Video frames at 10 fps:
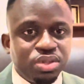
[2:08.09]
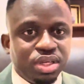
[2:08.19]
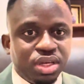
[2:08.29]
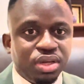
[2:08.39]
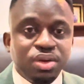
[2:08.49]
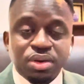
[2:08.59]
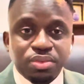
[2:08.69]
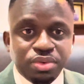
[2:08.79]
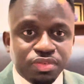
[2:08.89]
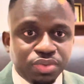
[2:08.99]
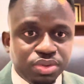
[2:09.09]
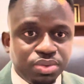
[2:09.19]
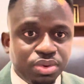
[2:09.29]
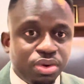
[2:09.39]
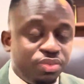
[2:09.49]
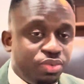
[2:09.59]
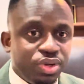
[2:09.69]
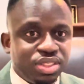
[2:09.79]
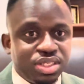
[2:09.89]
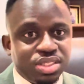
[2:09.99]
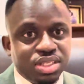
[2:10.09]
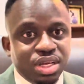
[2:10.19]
the review of related